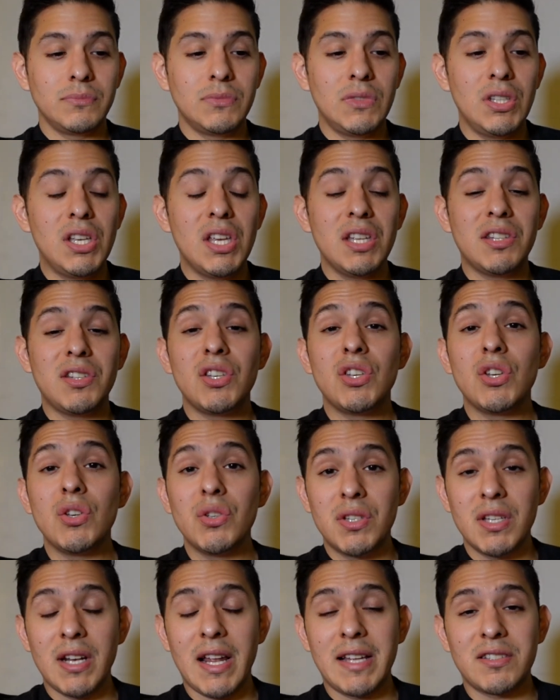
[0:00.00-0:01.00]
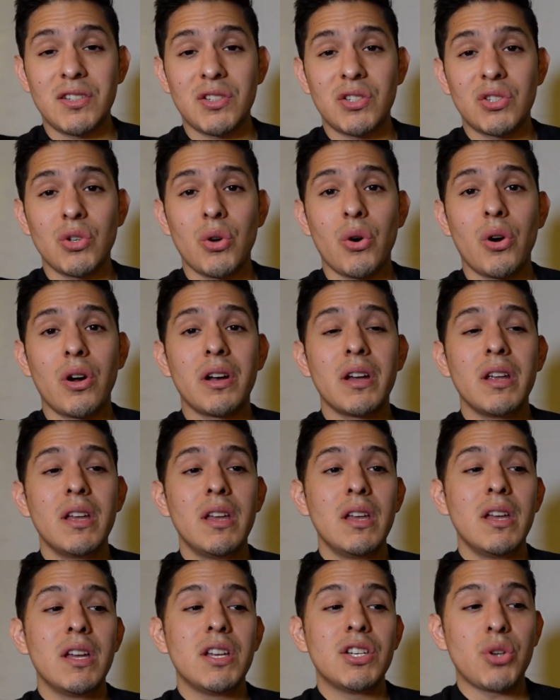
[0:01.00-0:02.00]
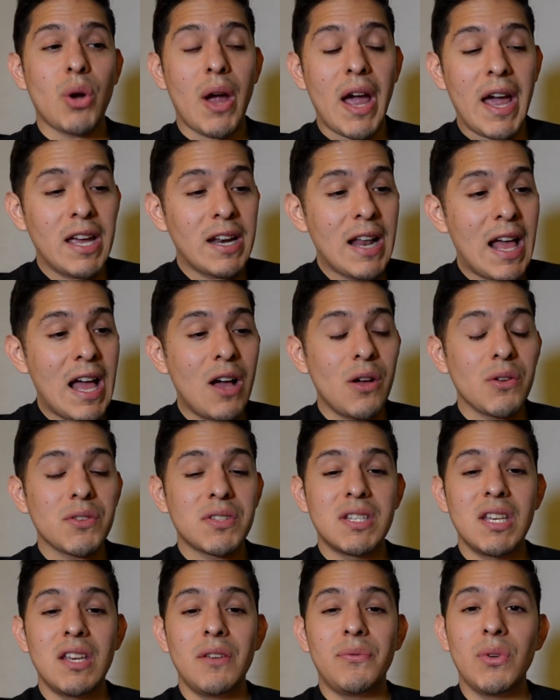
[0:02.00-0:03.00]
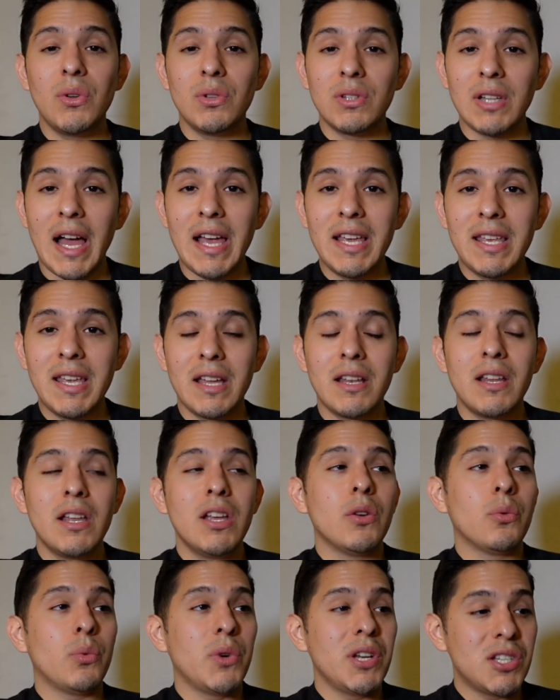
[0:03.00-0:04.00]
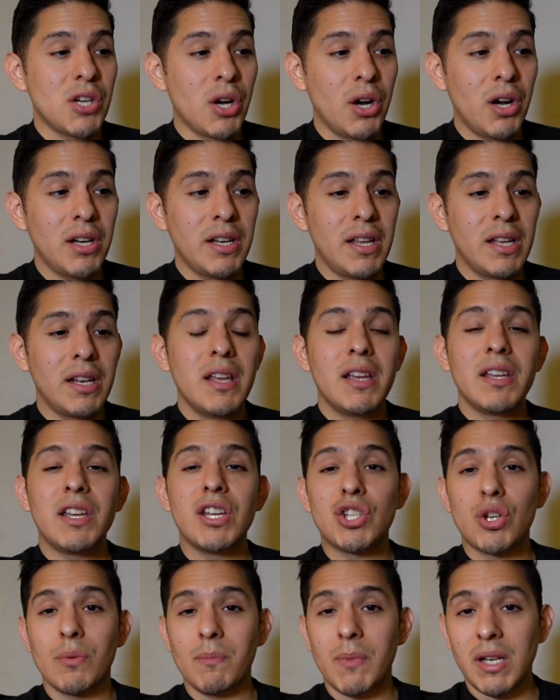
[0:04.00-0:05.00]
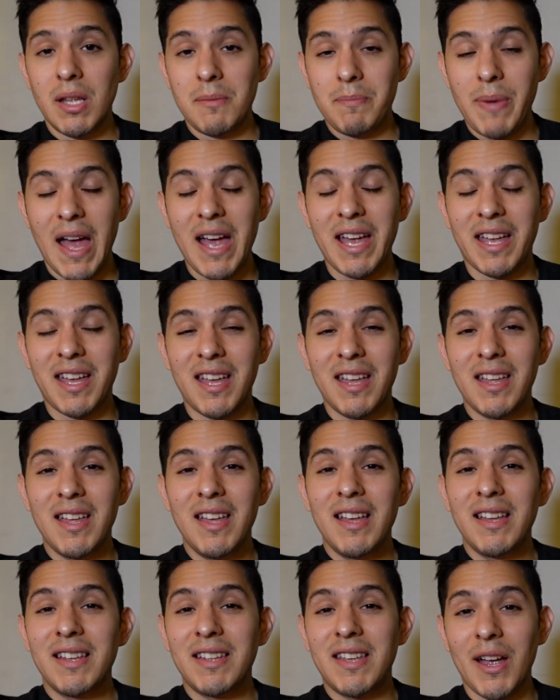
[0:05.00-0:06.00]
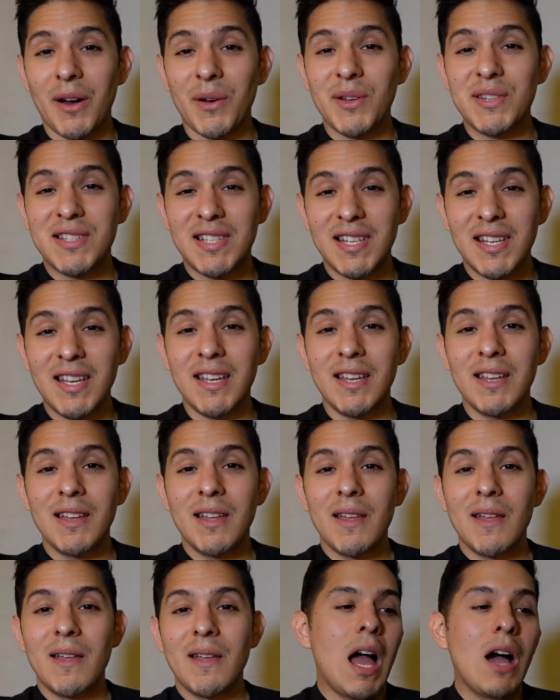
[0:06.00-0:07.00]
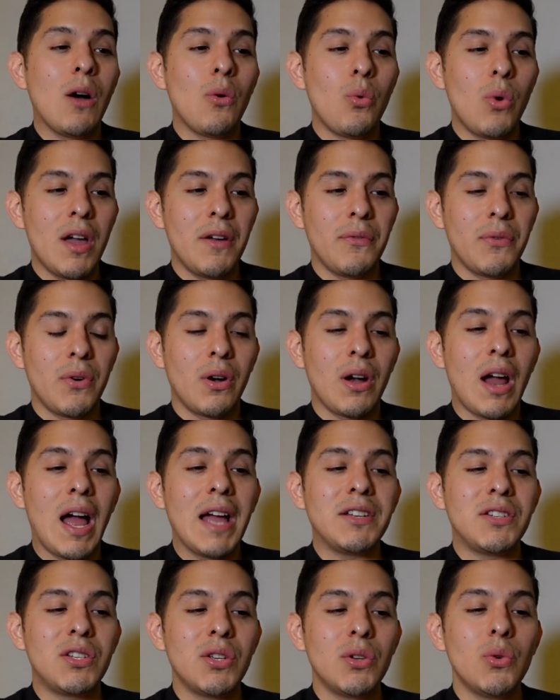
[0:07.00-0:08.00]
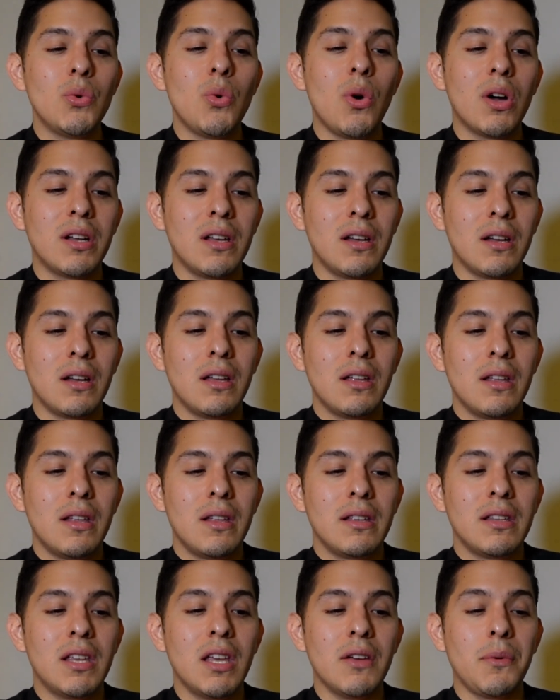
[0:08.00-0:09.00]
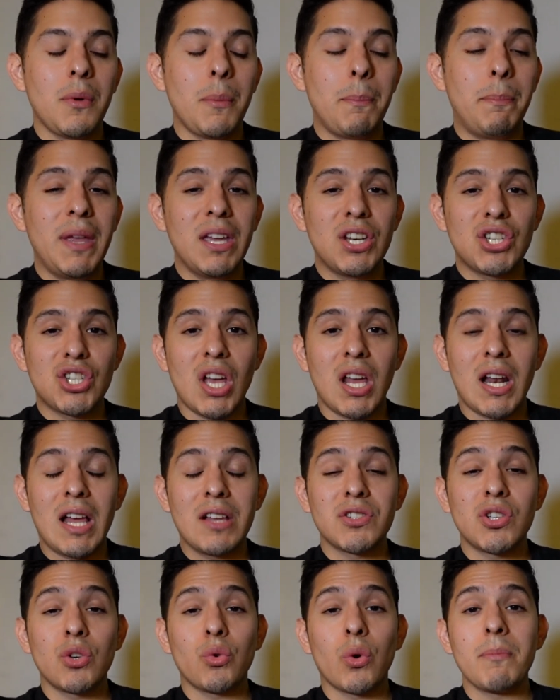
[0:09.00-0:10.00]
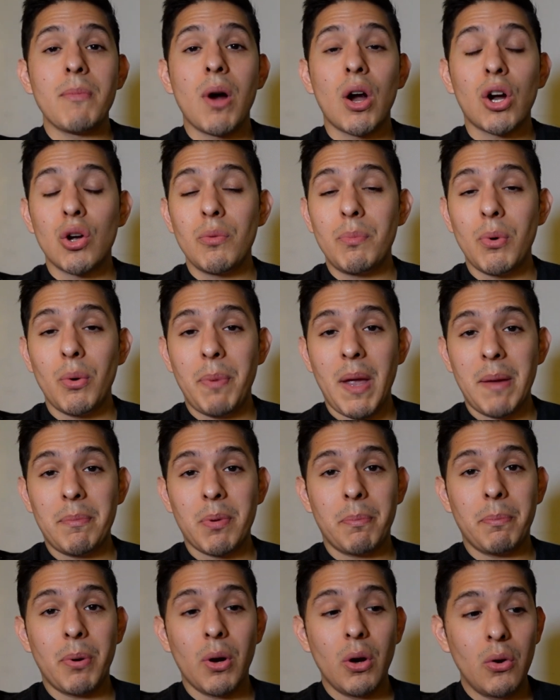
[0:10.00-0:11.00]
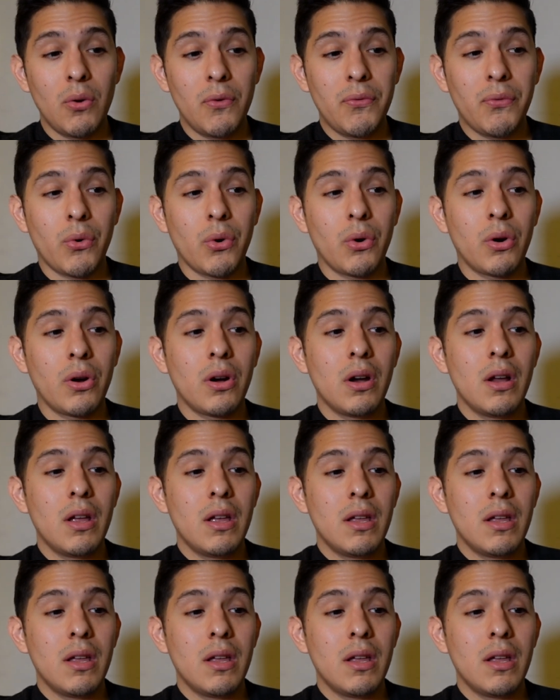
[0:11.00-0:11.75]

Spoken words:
You get to use it at the store. Try it out, see if you like it, return it, get your money back, guarantee. However, I do want to give a big shout out to Remarkable Paper Pro for